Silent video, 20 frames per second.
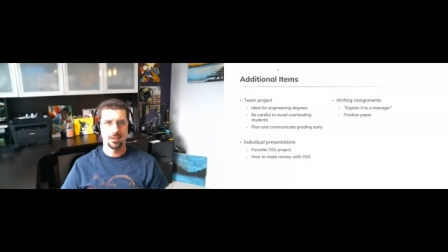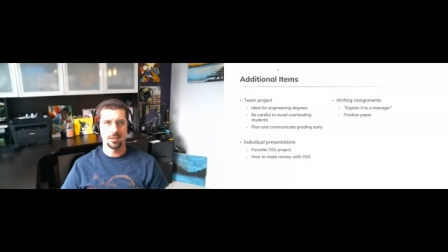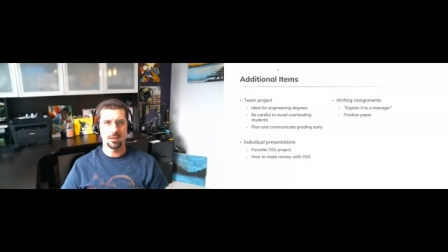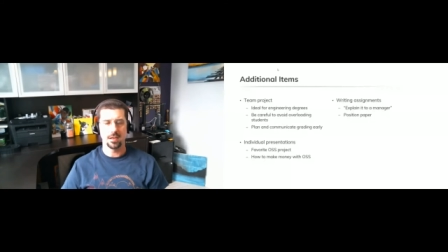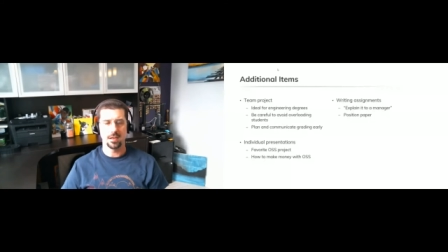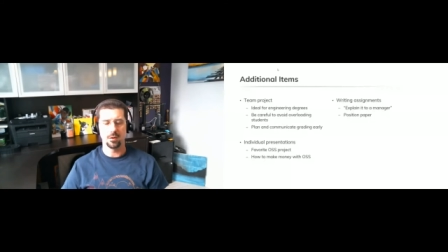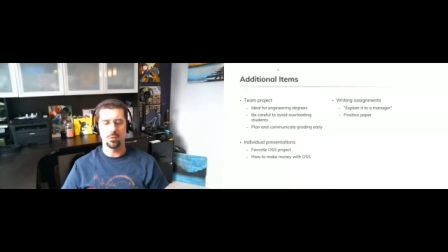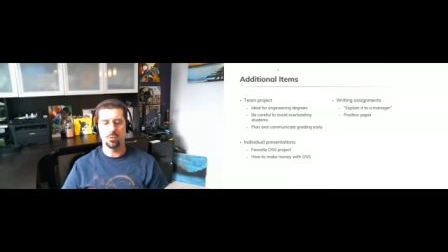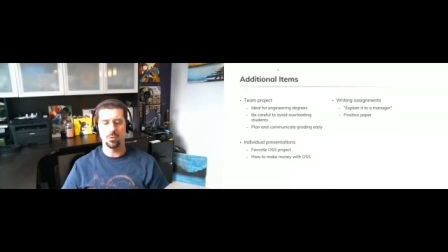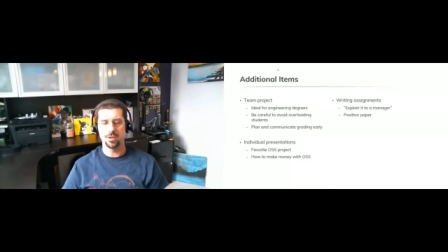
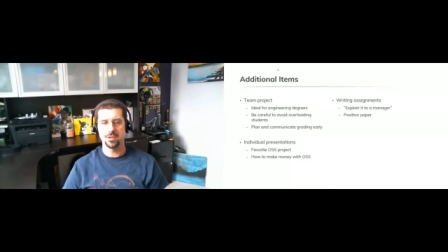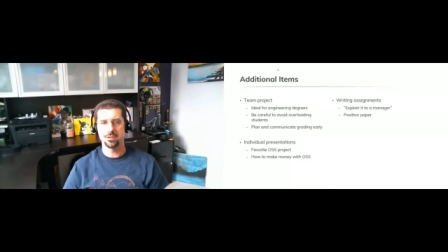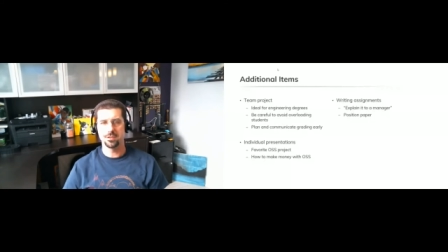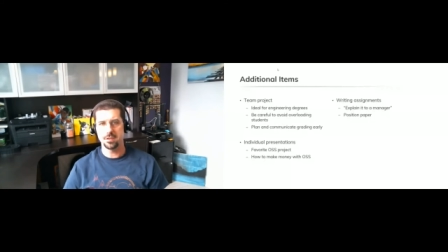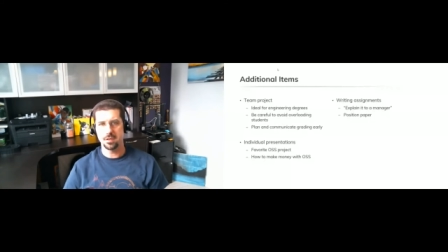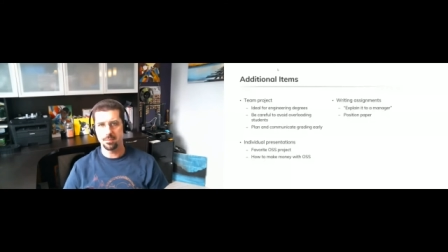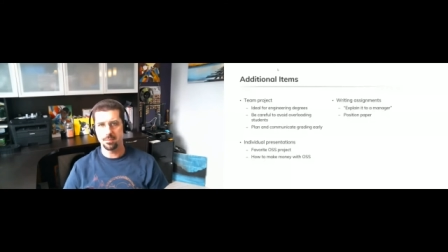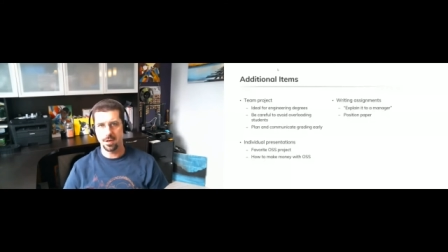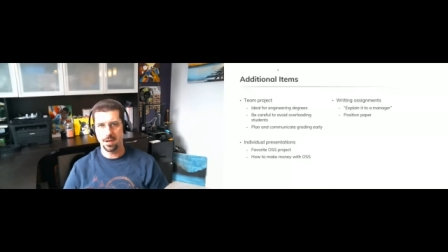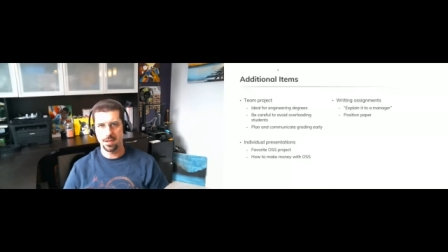now what is
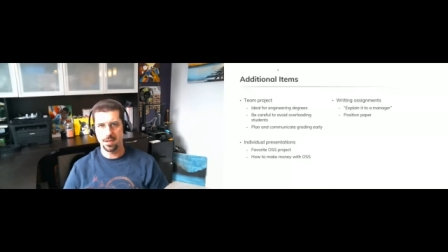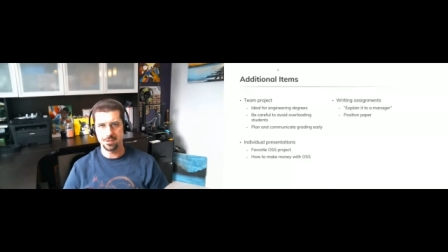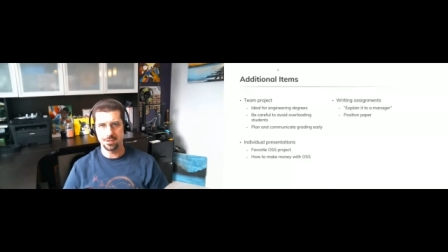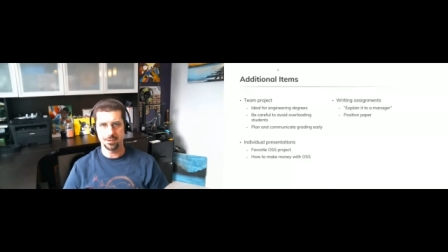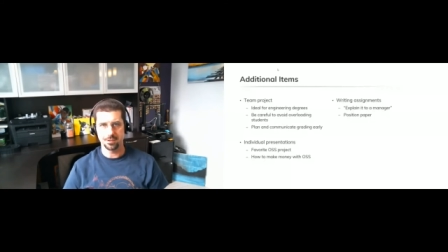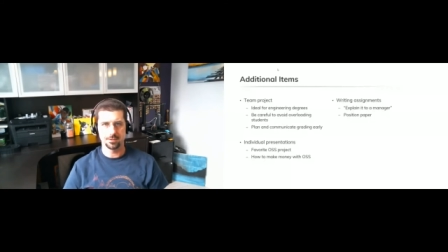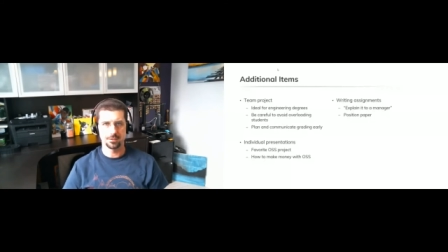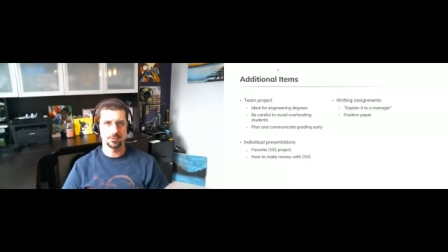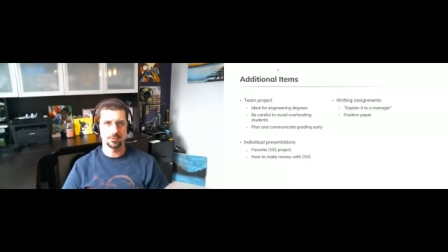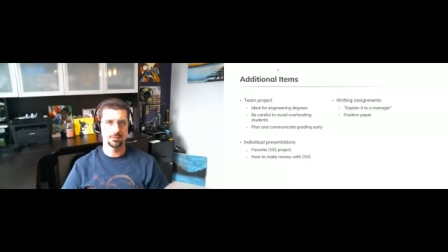that
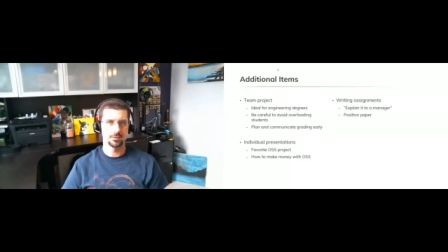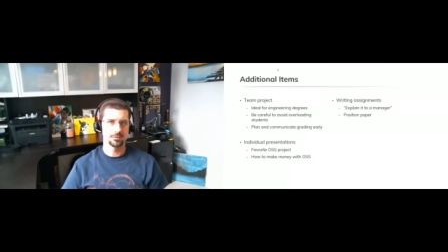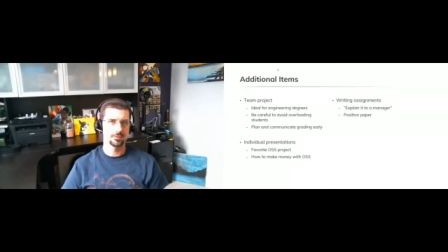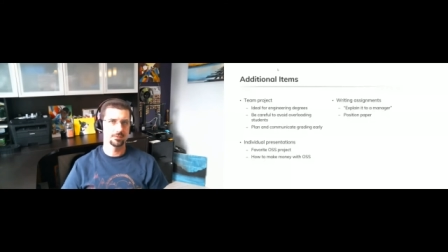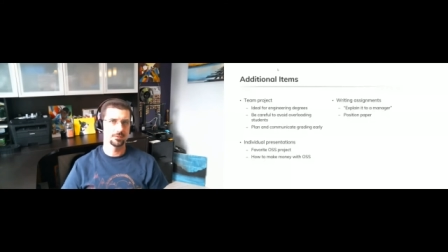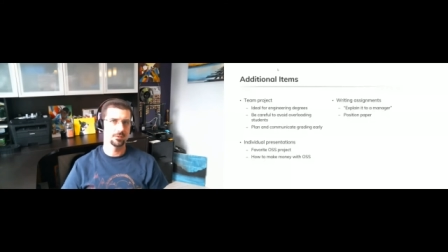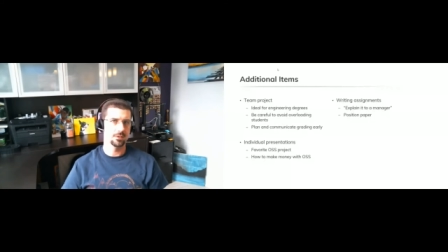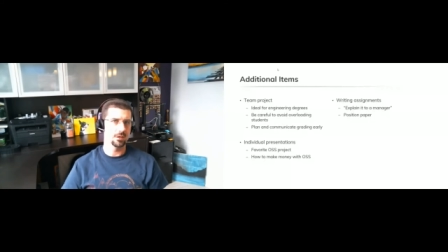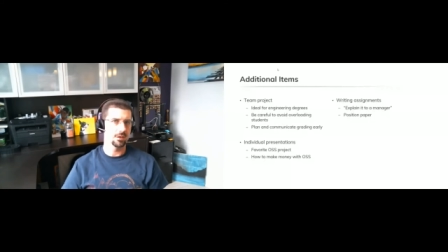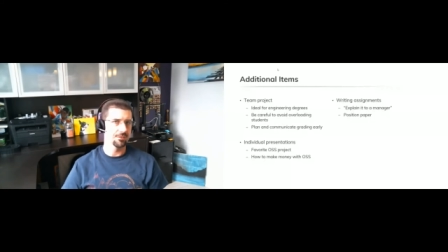project's
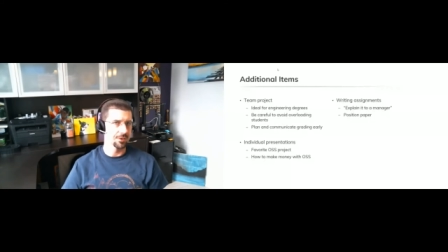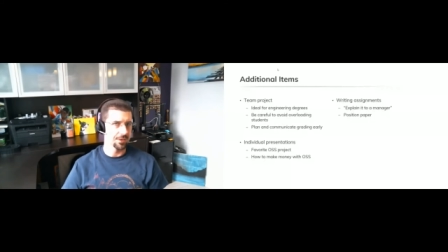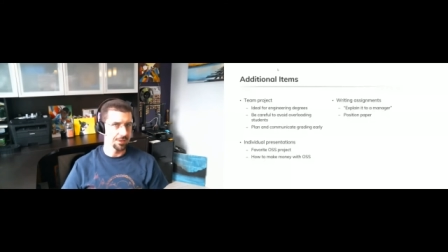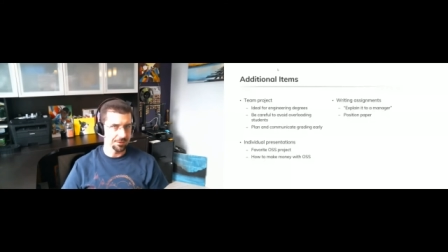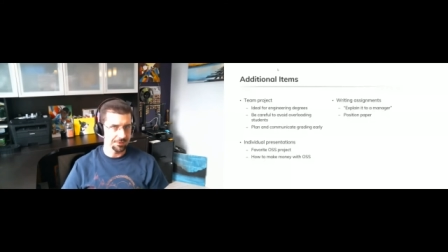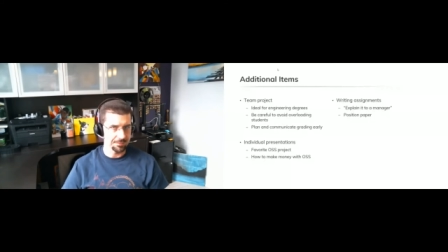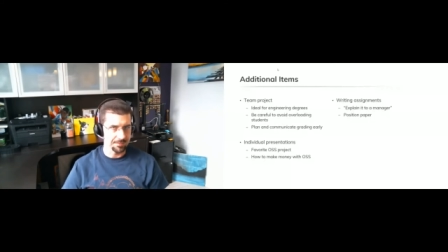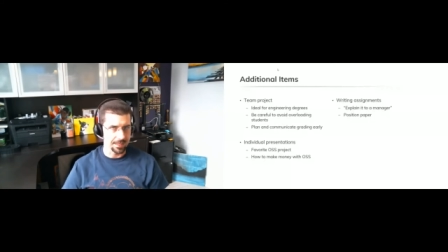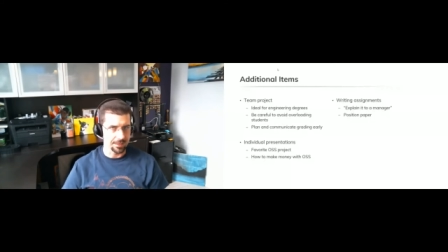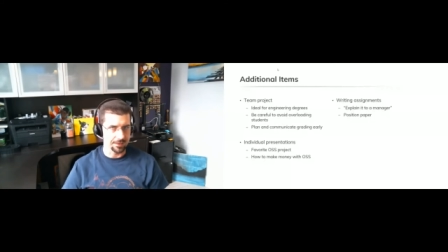
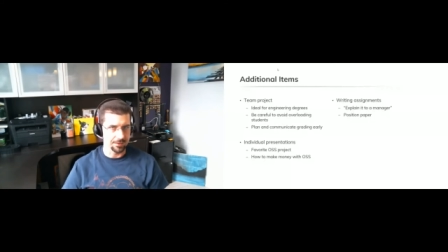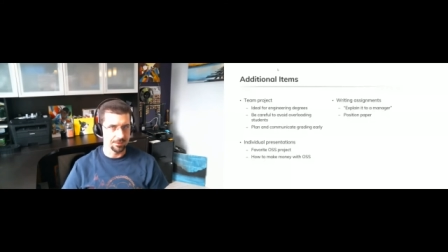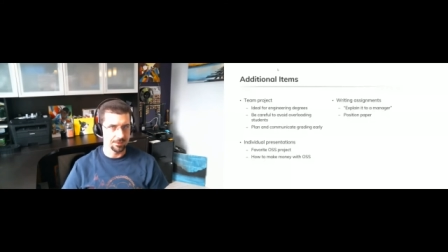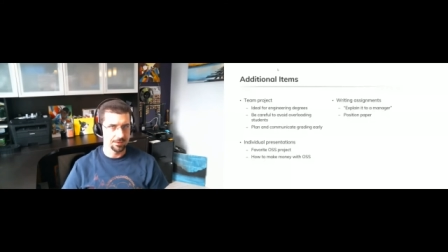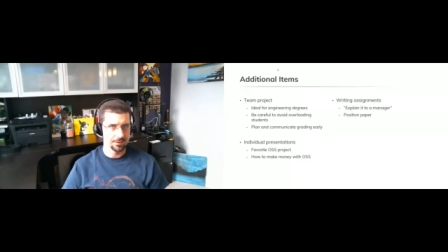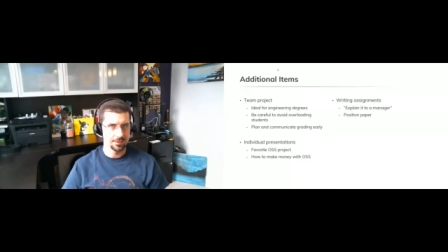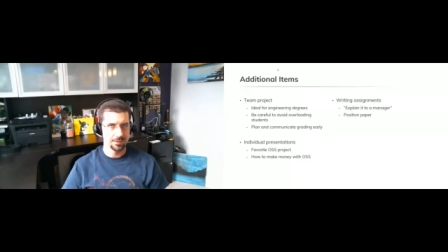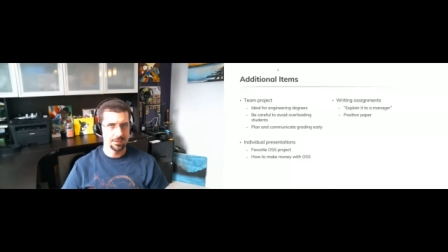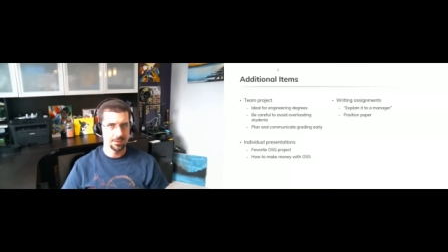governance model